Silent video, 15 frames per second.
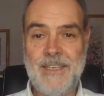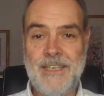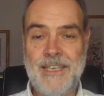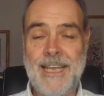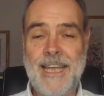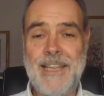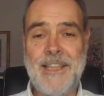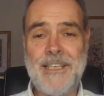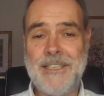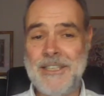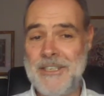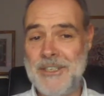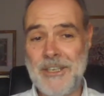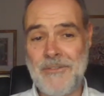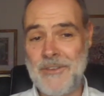Again, this,
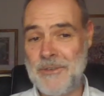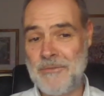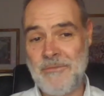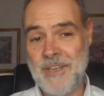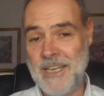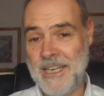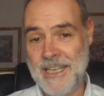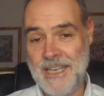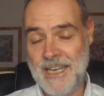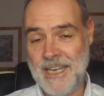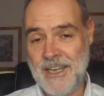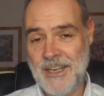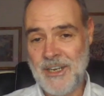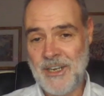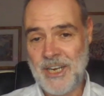this stuff is really
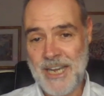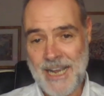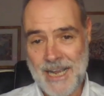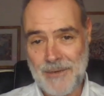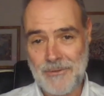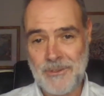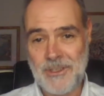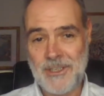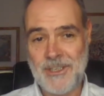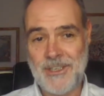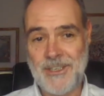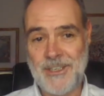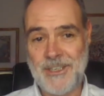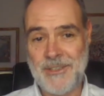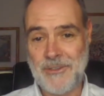
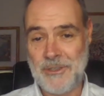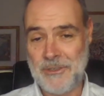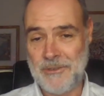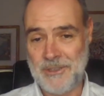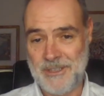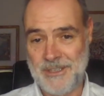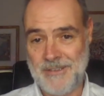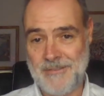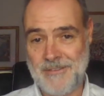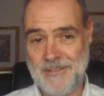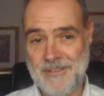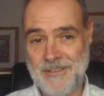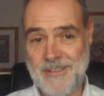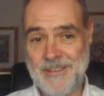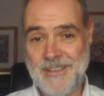counterintuitive.
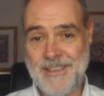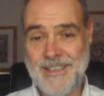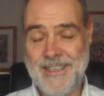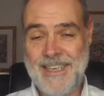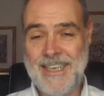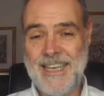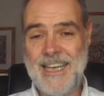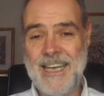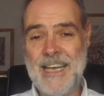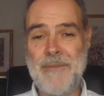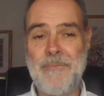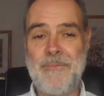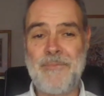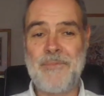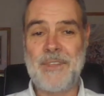
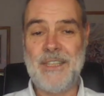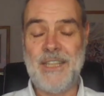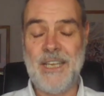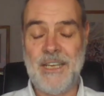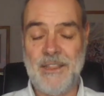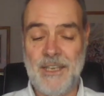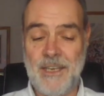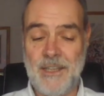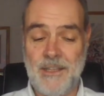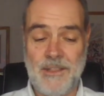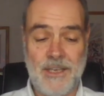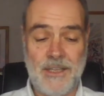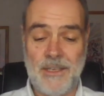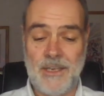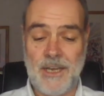Um, the, the other
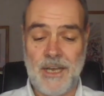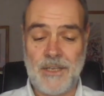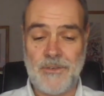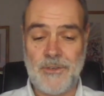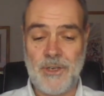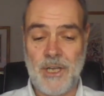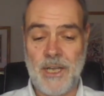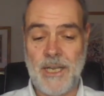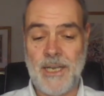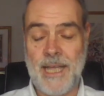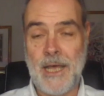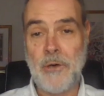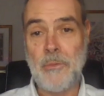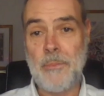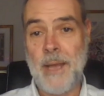thing that I try and
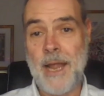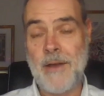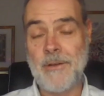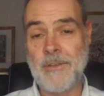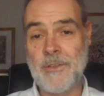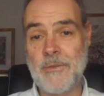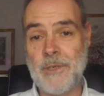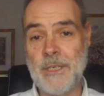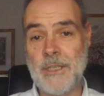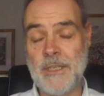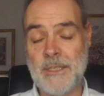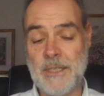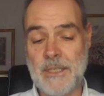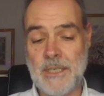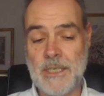help parents with
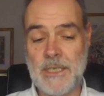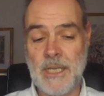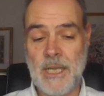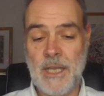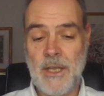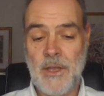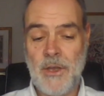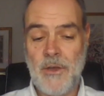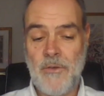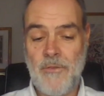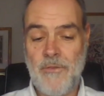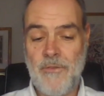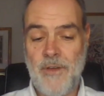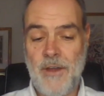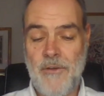is that
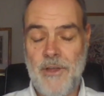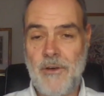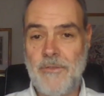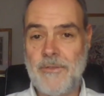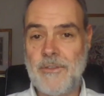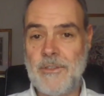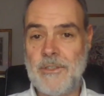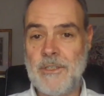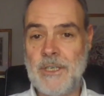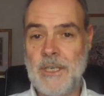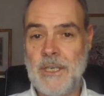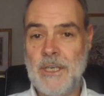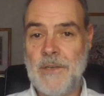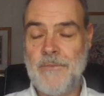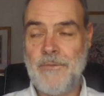very often
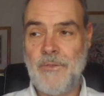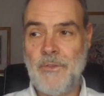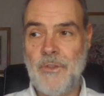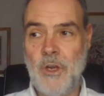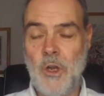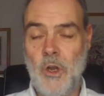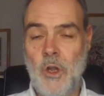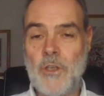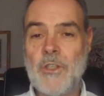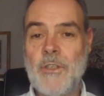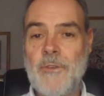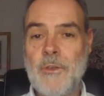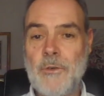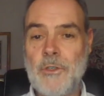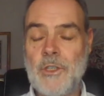the loss of
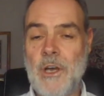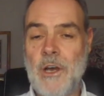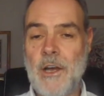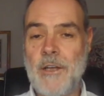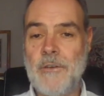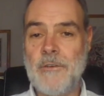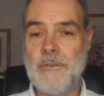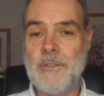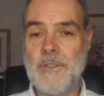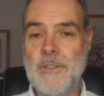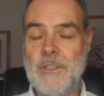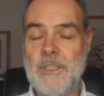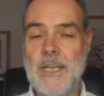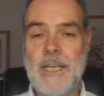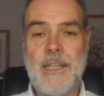your child,
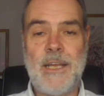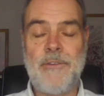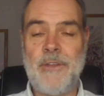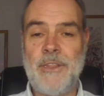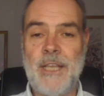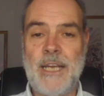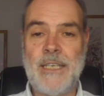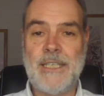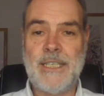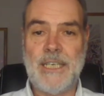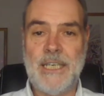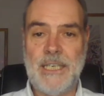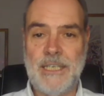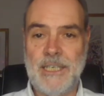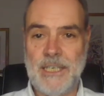say they're in their
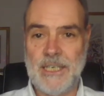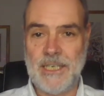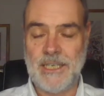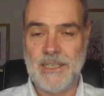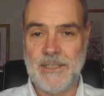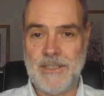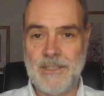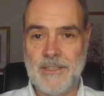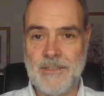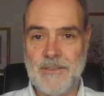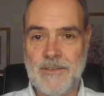teen years,